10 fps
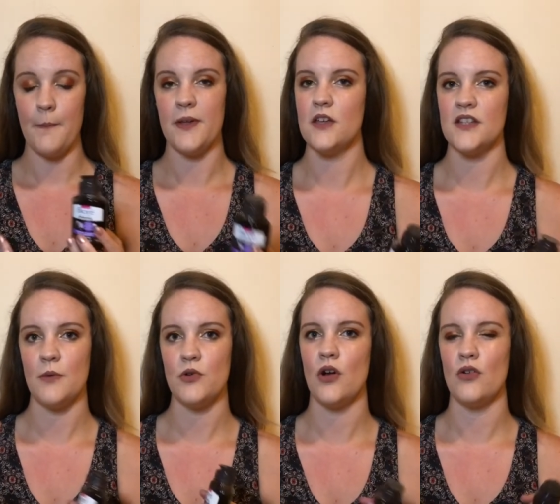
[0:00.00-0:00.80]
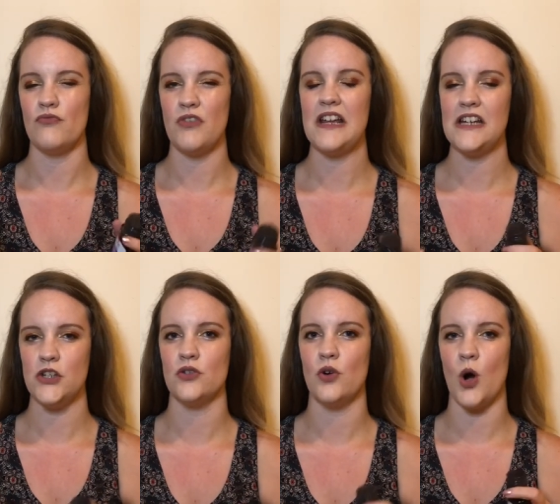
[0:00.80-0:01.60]
Because I'm not really
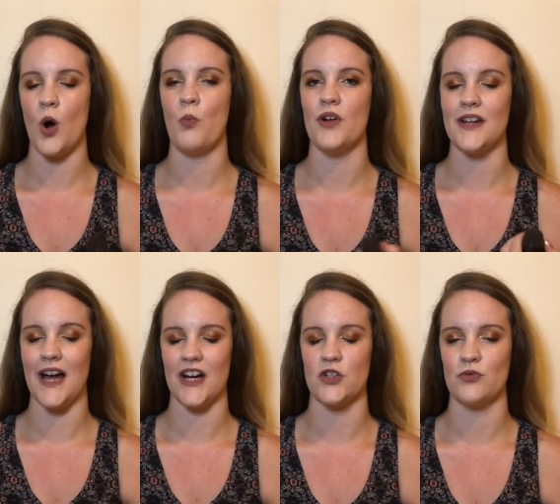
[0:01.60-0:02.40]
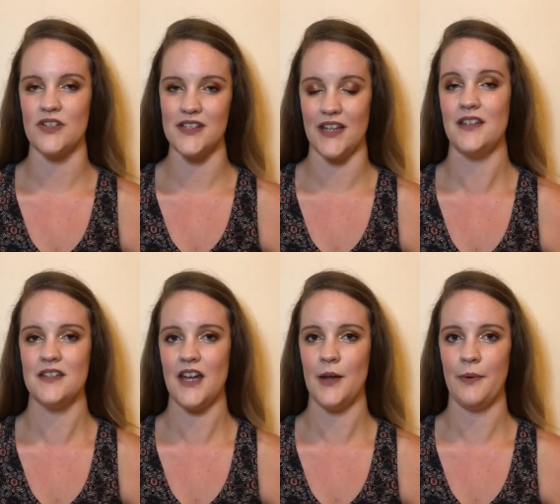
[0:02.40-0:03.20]
sure on what actual skin
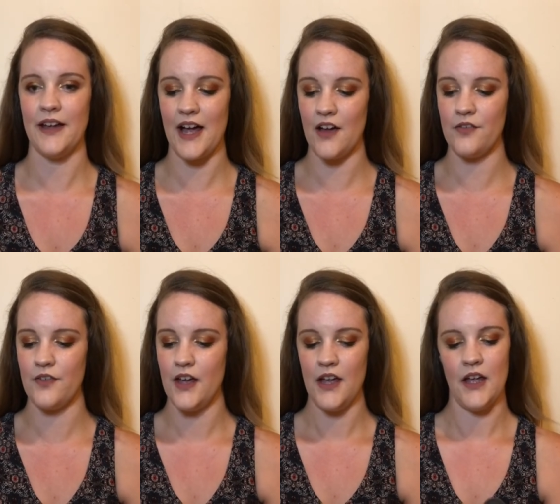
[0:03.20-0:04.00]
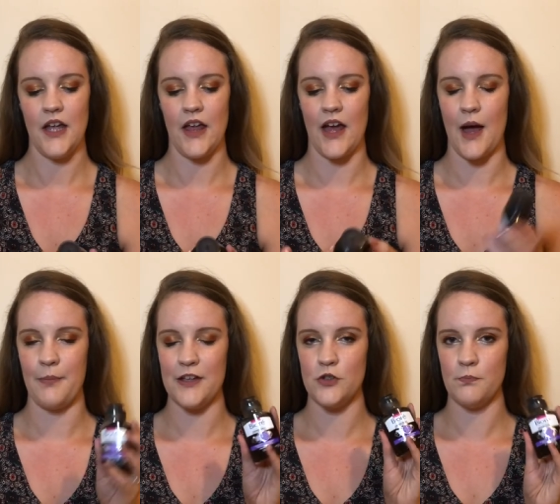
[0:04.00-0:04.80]
type I have, I
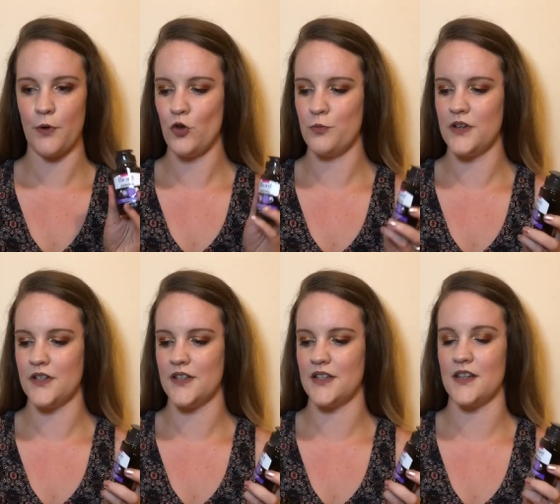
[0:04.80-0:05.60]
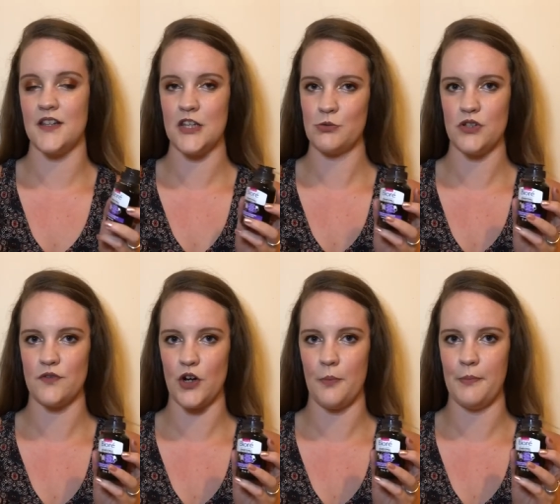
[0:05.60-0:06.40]
picked up both because it says this one's
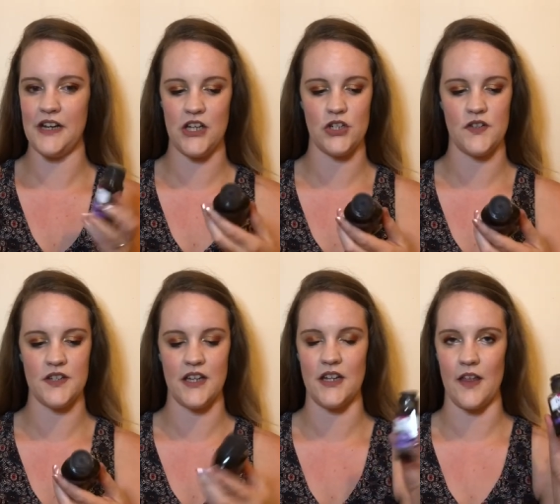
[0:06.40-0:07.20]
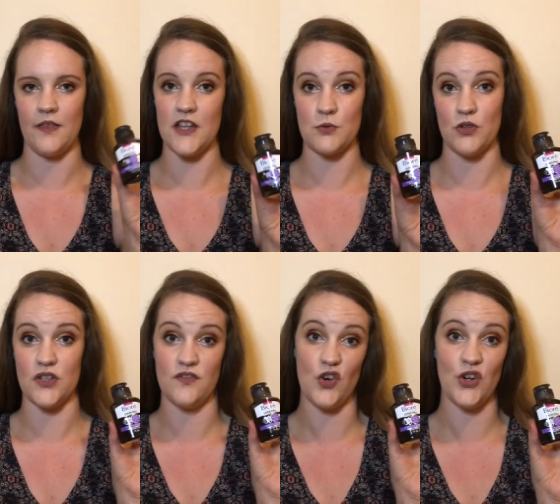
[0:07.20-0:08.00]
for combination skin and this
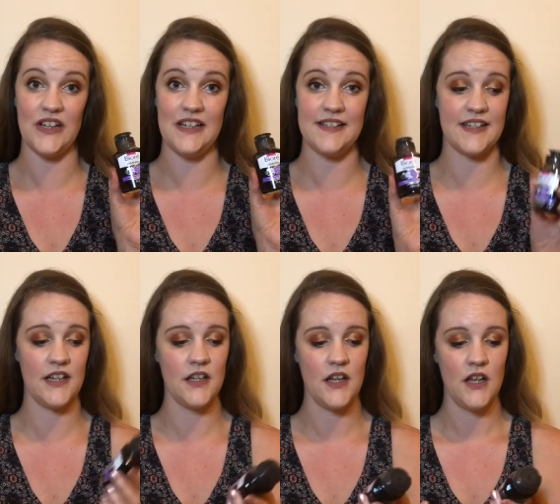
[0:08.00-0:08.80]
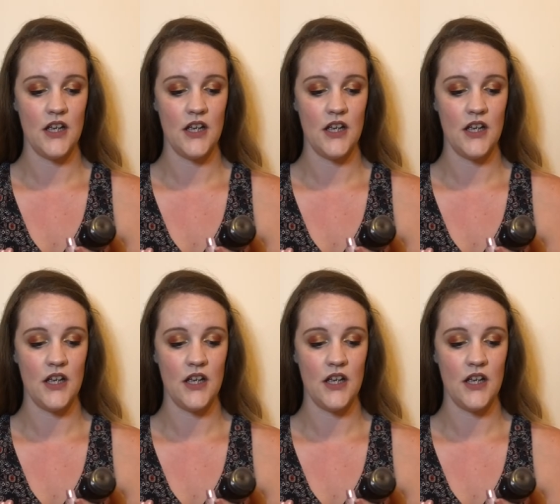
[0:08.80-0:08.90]
one's for oily skin.